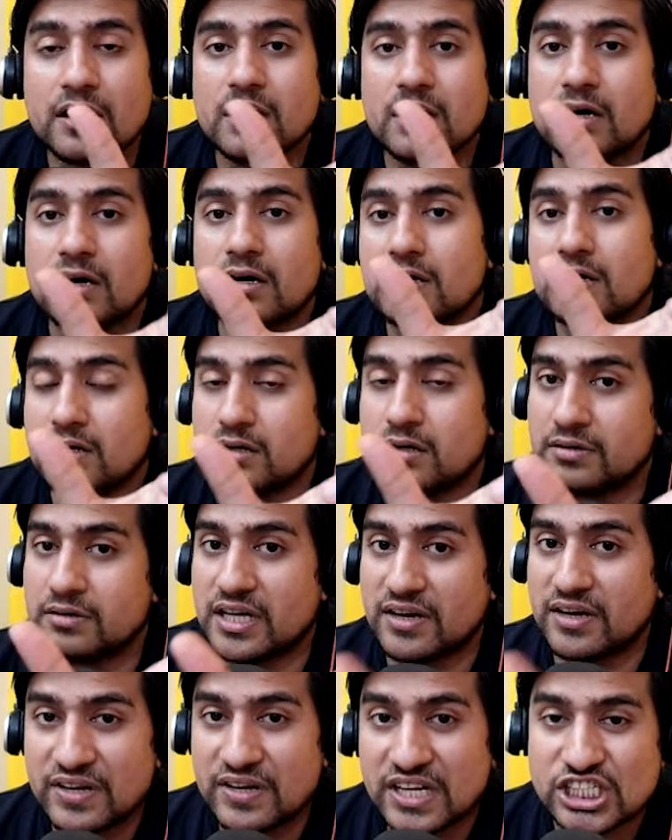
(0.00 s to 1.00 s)
uh,
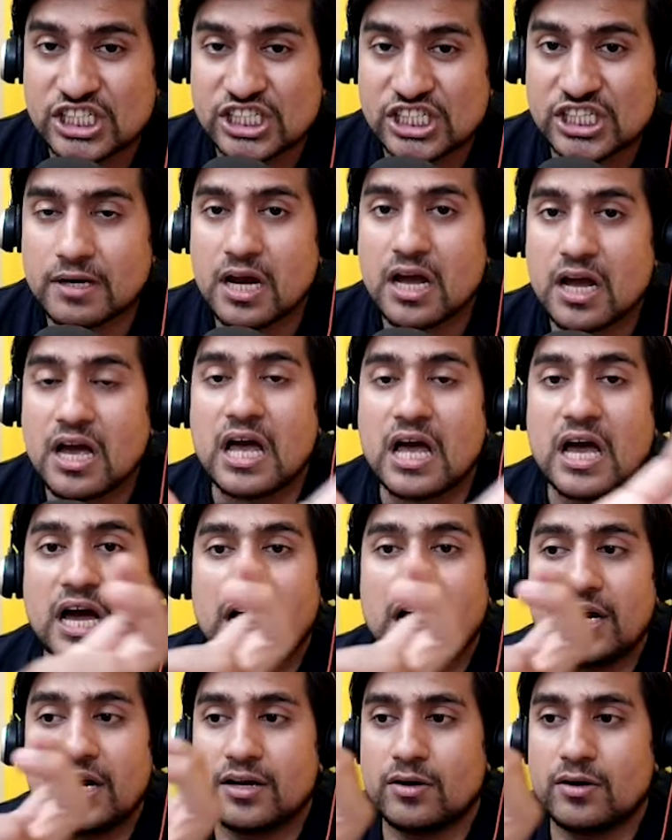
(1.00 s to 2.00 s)
definition
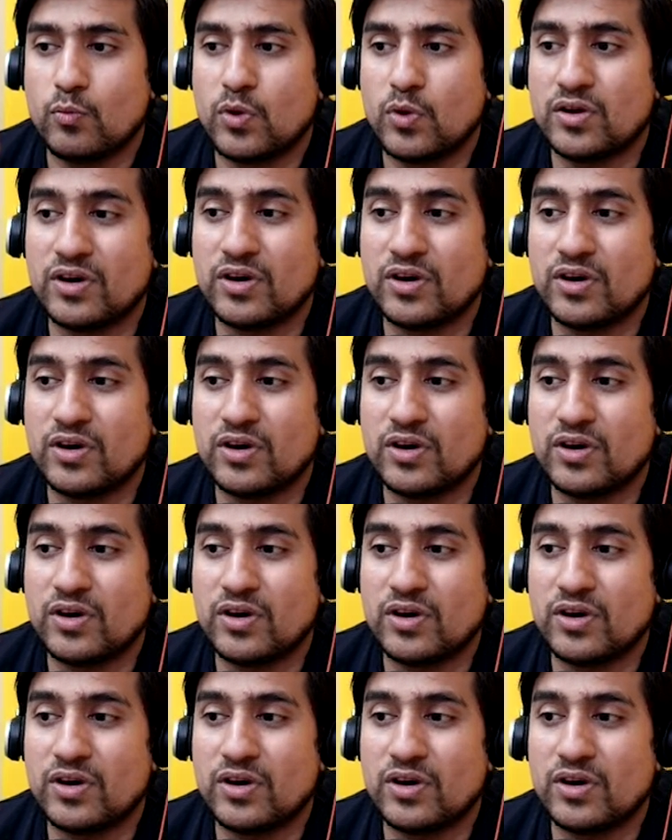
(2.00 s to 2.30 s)
and what,